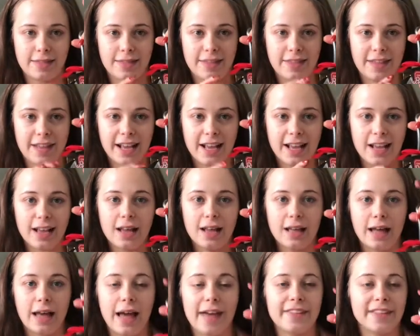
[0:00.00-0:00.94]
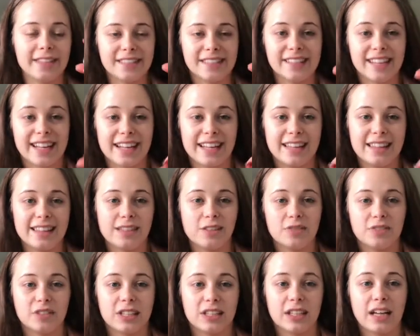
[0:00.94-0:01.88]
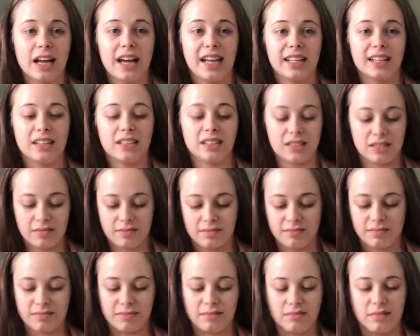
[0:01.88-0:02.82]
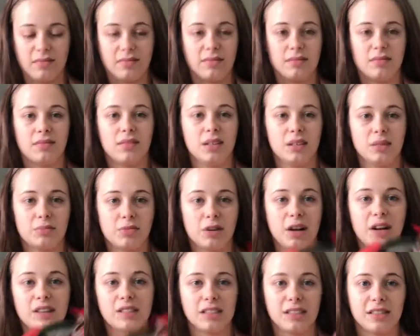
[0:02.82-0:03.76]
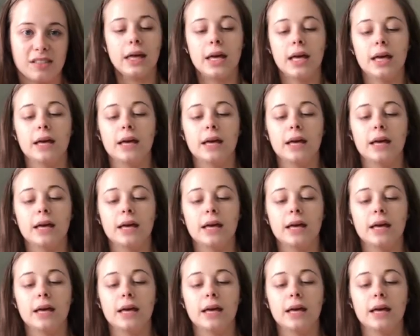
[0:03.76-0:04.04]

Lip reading: thing and then stick it in the oven and brownies.